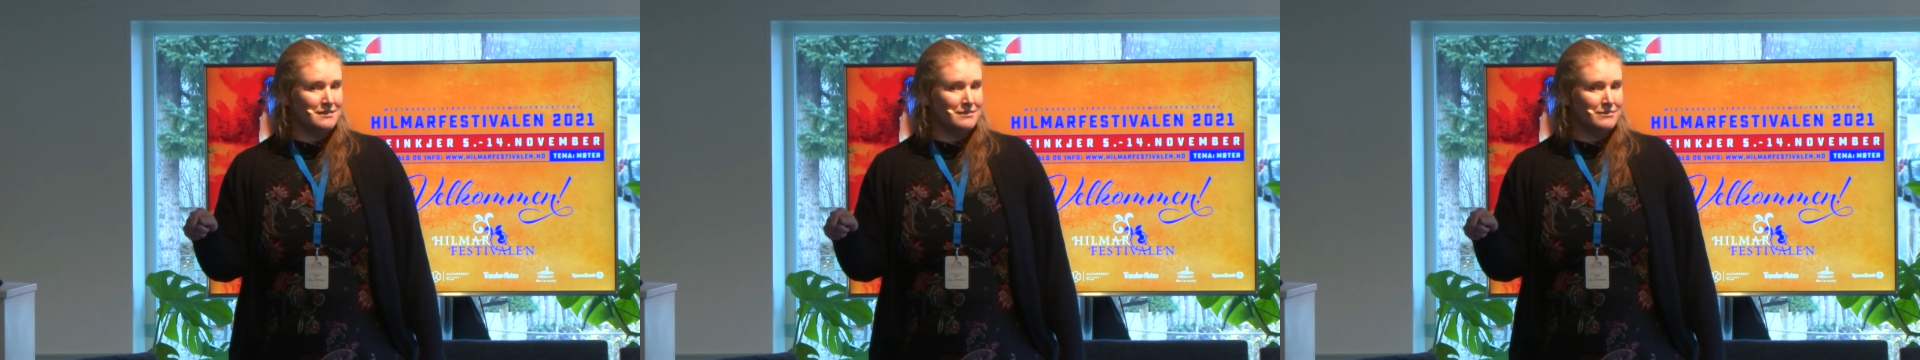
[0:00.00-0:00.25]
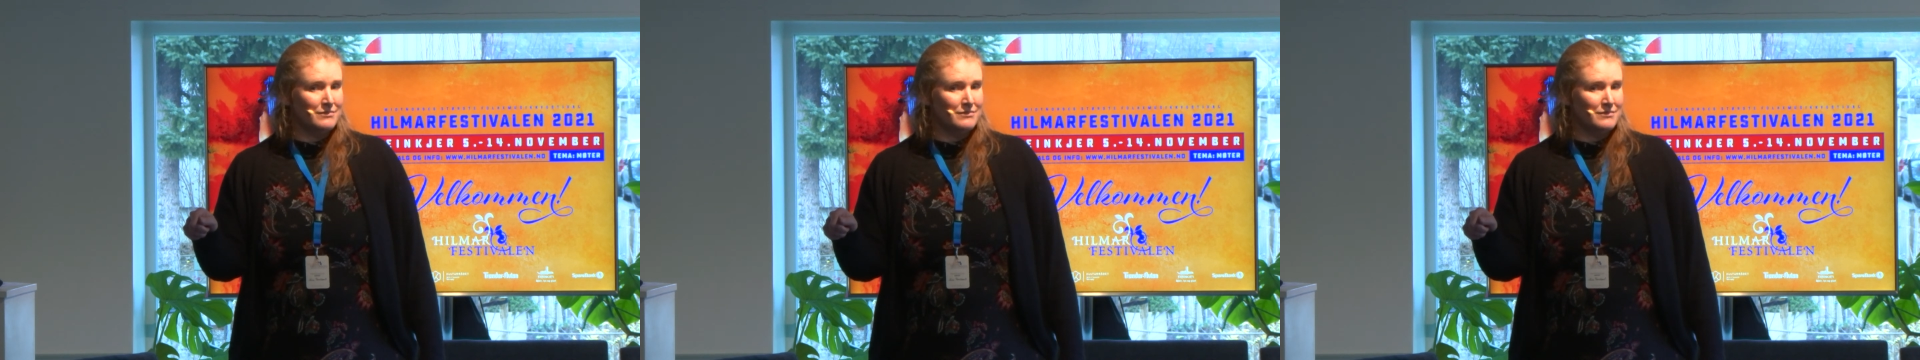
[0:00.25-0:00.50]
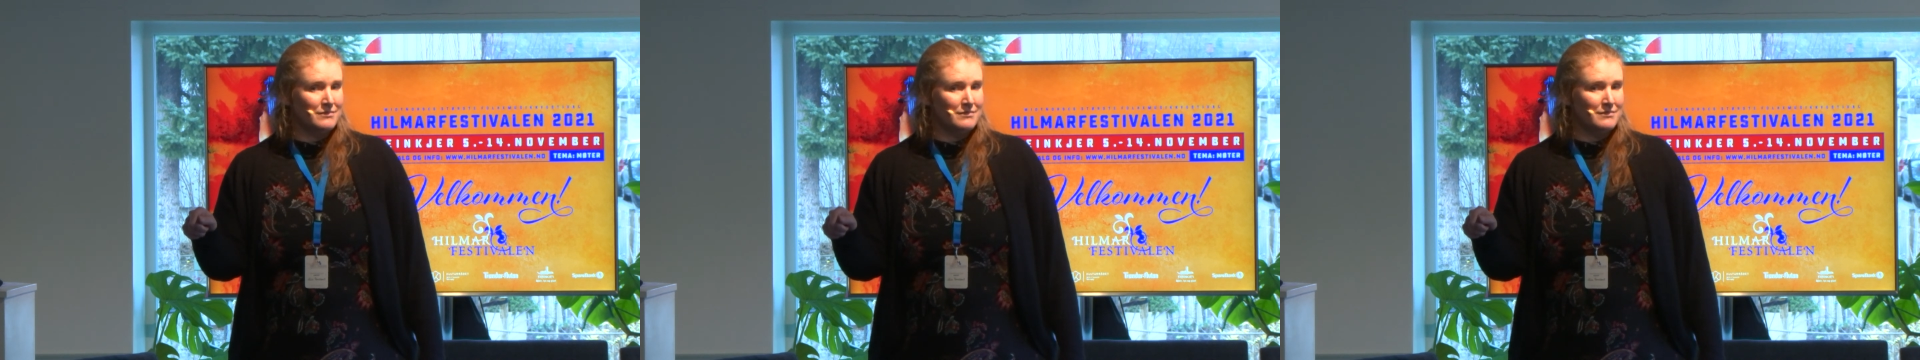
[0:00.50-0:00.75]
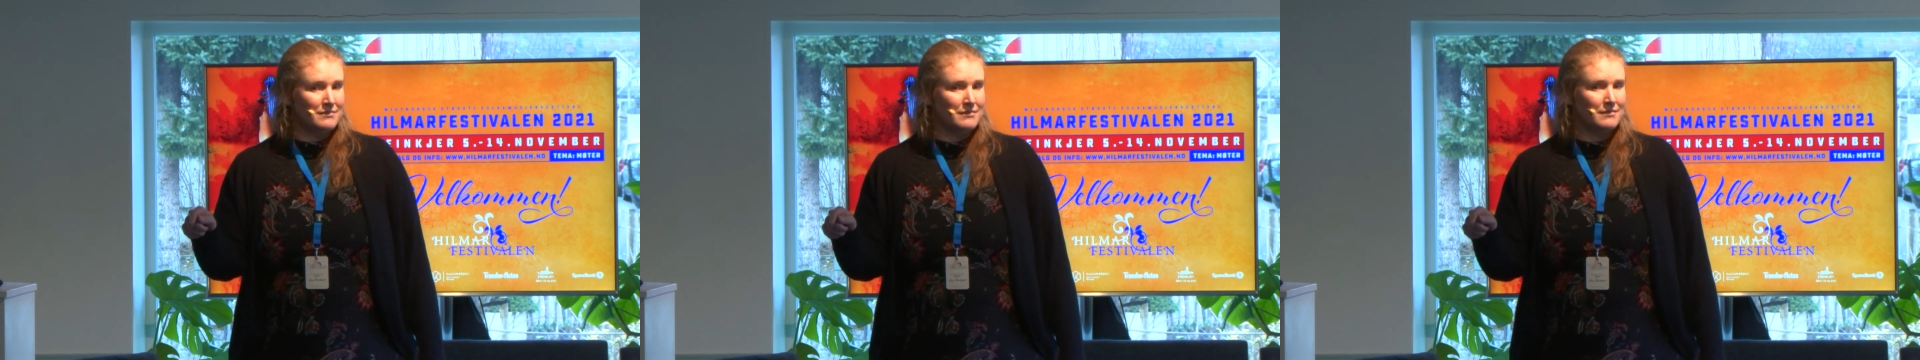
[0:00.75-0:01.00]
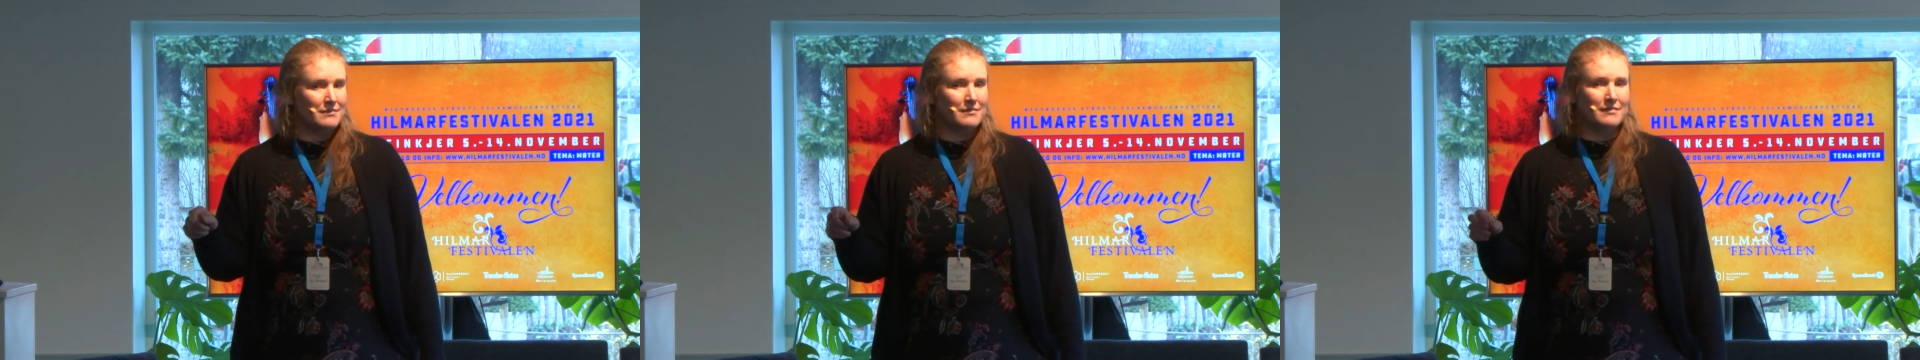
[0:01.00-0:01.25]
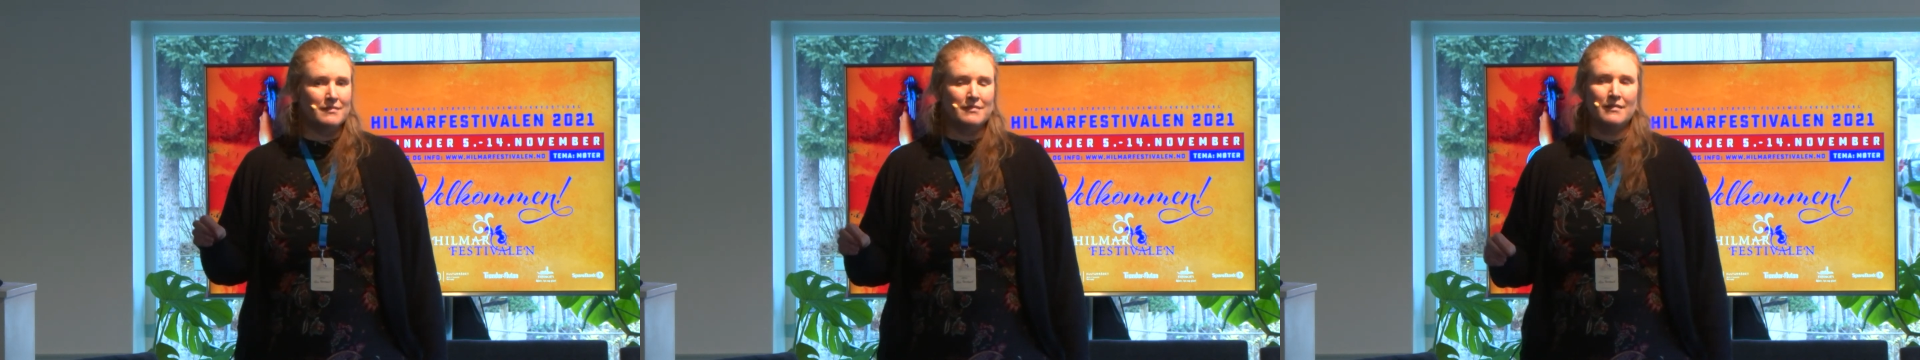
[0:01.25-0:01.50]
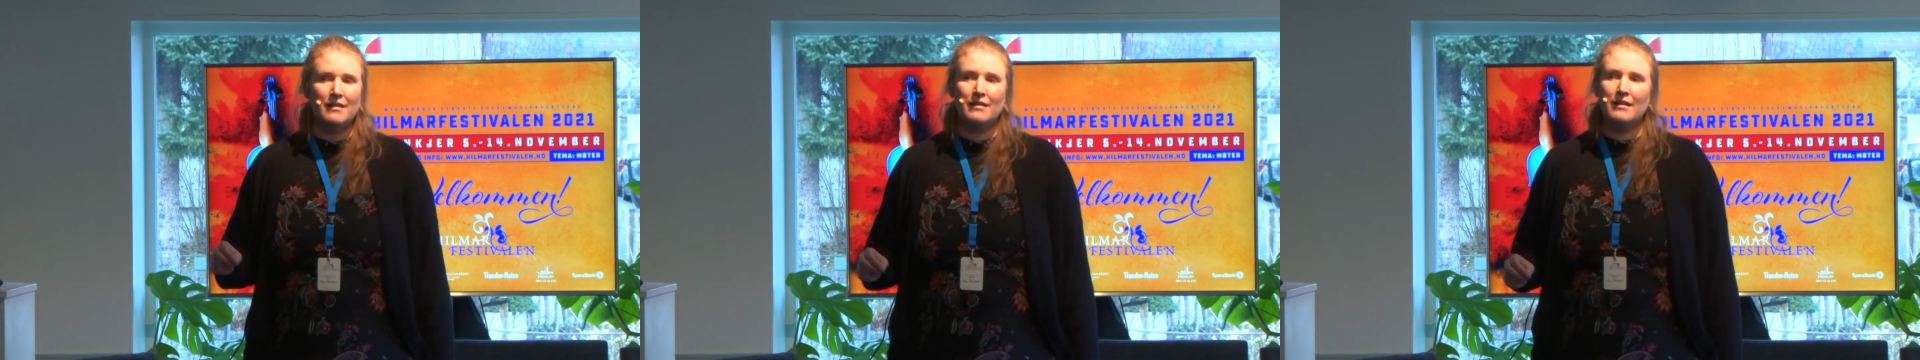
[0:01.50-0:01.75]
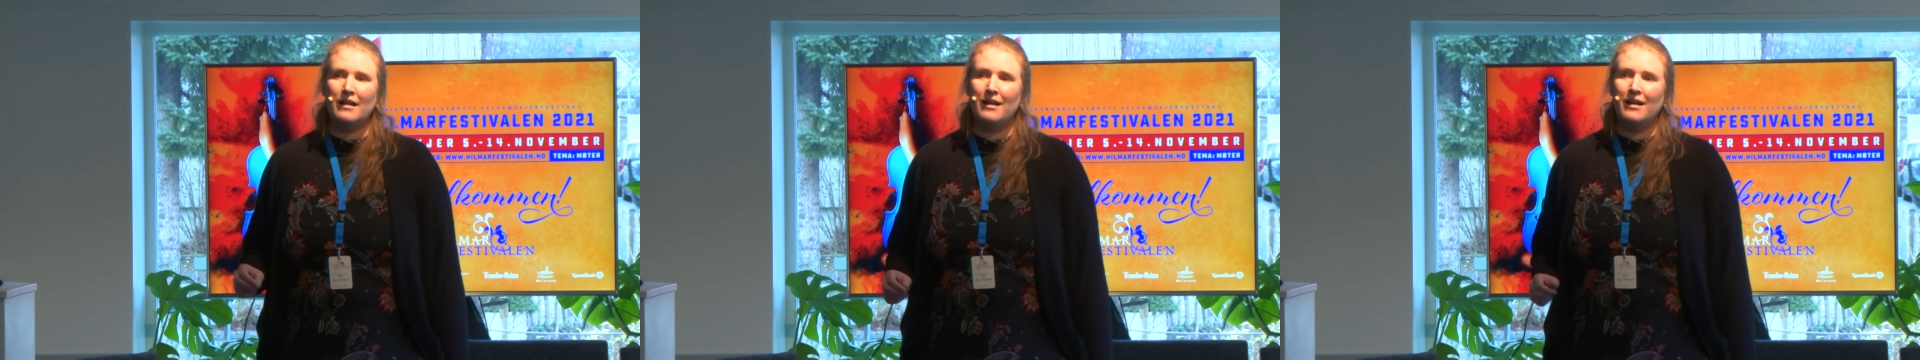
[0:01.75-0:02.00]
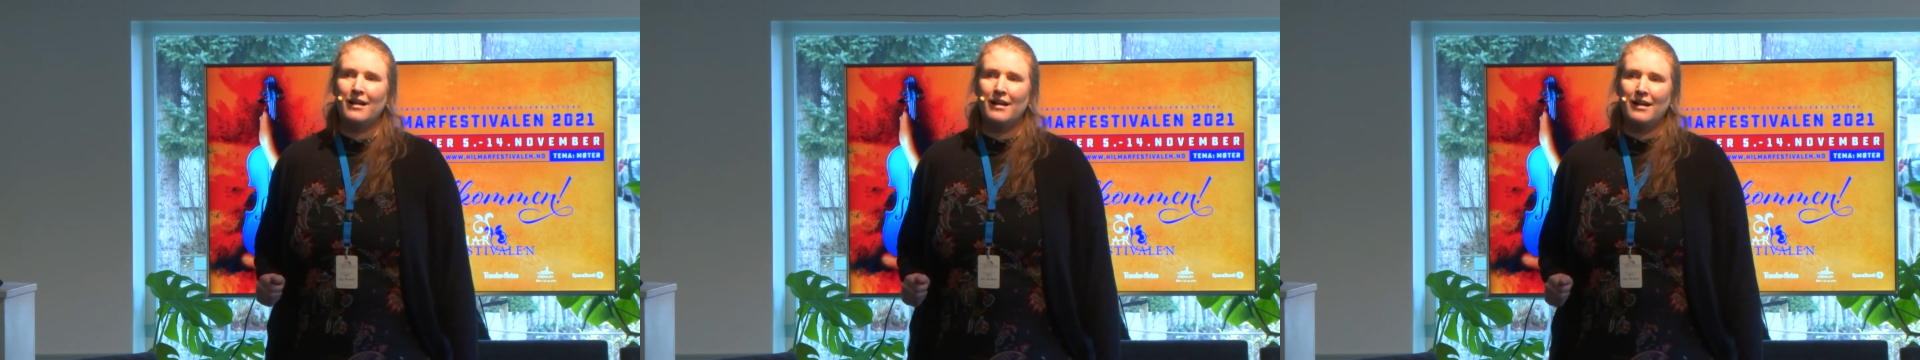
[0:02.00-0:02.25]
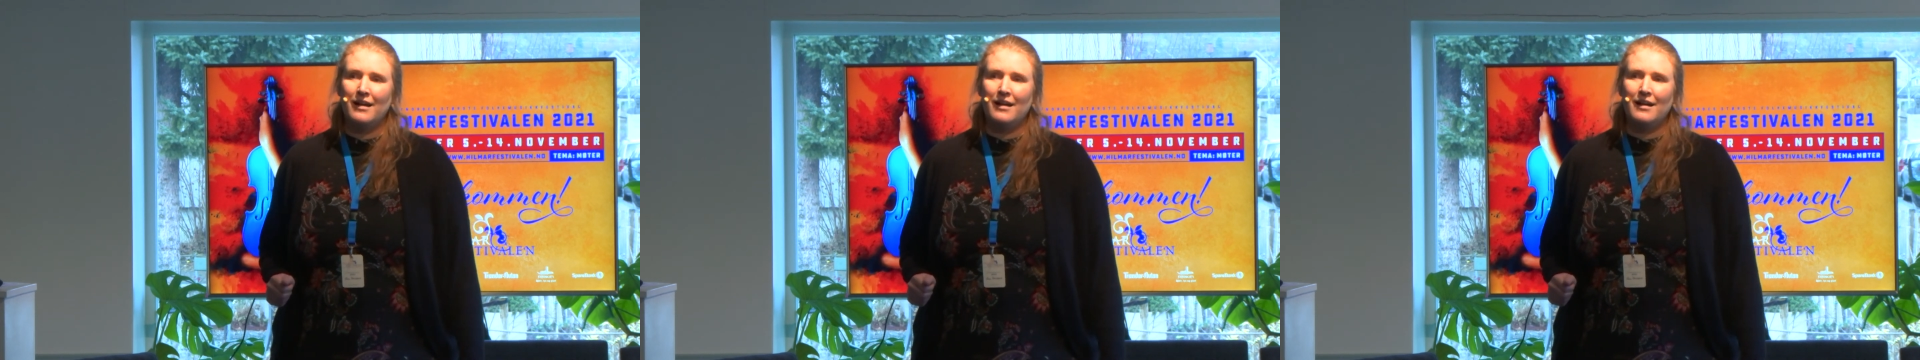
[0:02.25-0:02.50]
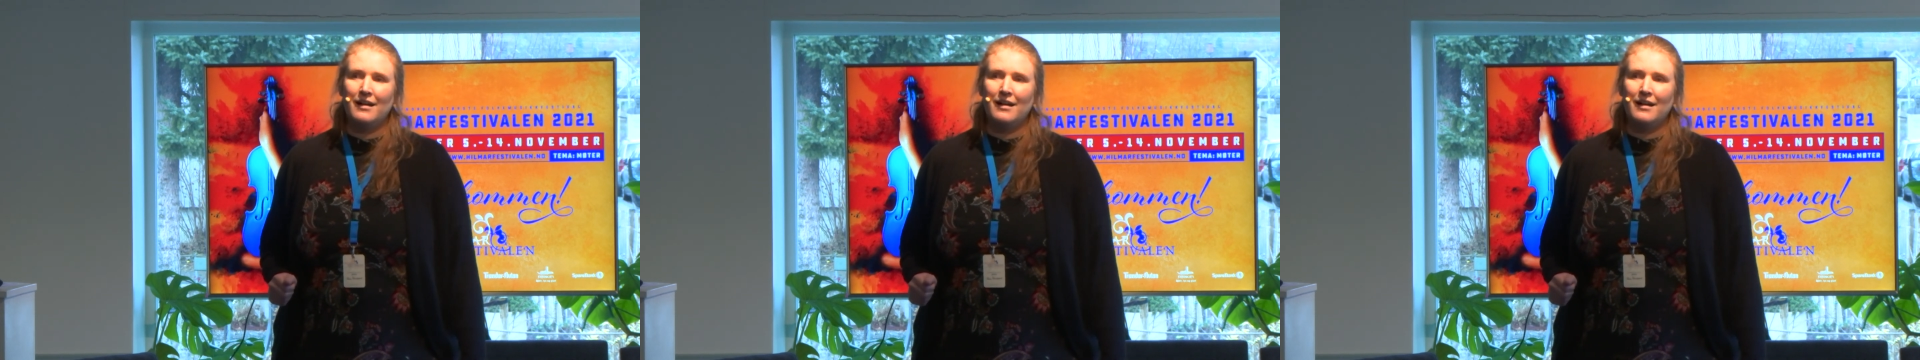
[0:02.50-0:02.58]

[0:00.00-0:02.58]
[no speech]